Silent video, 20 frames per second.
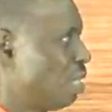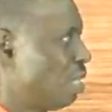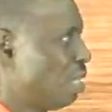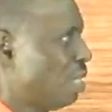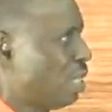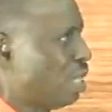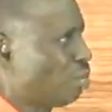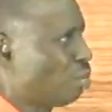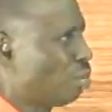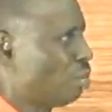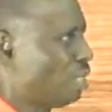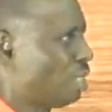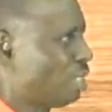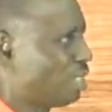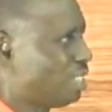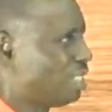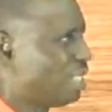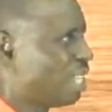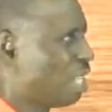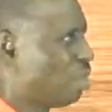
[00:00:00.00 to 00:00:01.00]
8
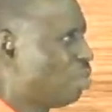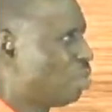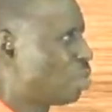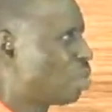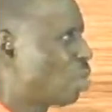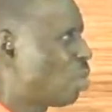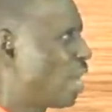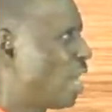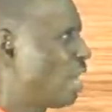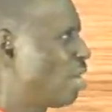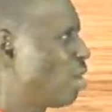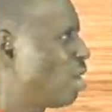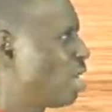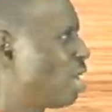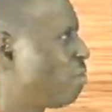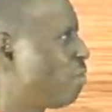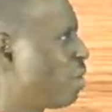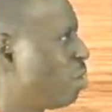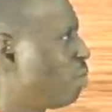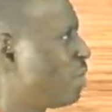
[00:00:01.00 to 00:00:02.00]
units, 9 units, or any other
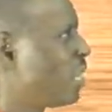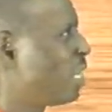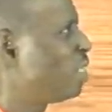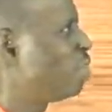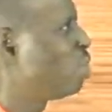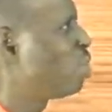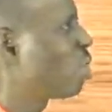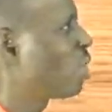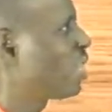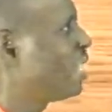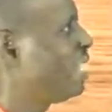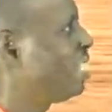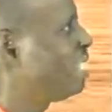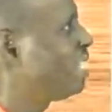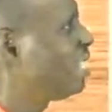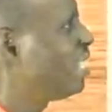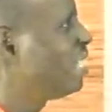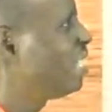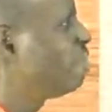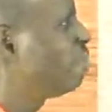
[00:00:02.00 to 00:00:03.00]
value that is not
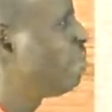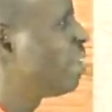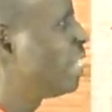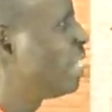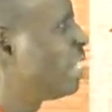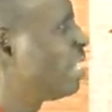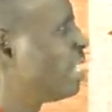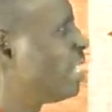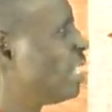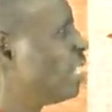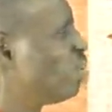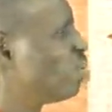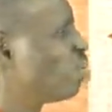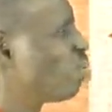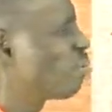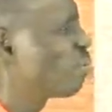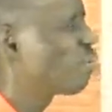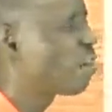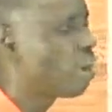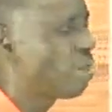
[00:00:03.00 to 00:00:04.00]
easily divided into
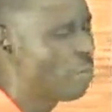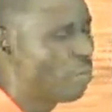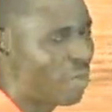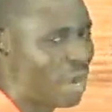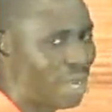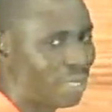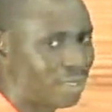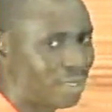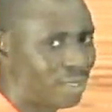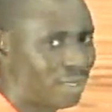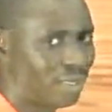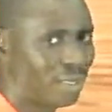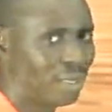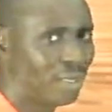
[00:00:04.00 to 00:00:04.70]
5 parts.